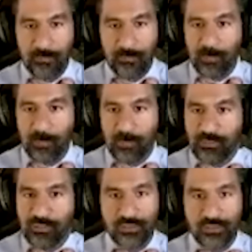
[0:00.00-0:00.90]
you
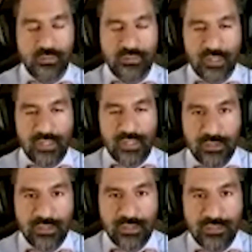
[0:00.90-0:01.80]
start to type in the
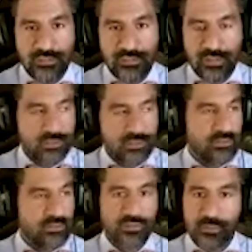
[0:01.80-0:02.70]
incident
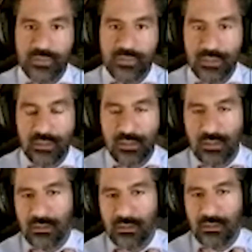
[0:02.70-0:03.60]
description,
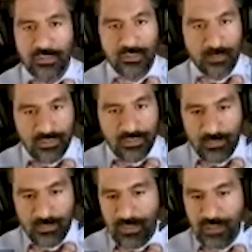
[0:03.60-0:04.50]
there's a specific
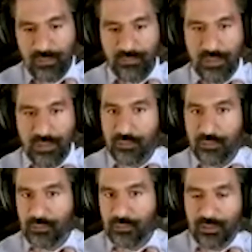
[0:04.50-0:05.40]
amount of characters
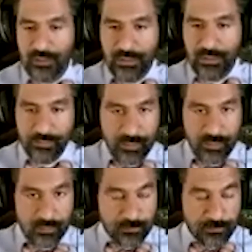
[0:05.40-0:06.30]
only allowed there.
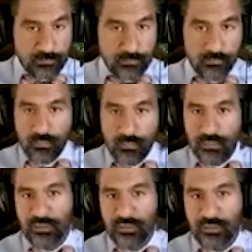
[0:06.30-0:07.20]
There's
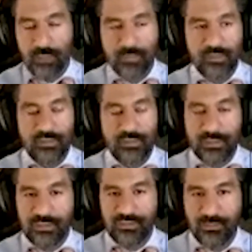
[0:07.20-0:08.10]
no opportunity
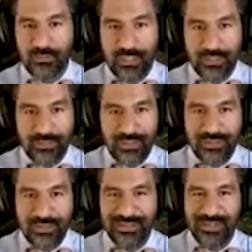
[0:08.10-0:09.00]
to write
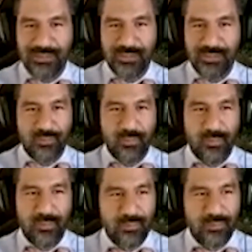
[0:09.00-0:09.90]
a full
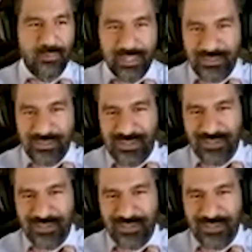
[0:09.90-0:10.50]
page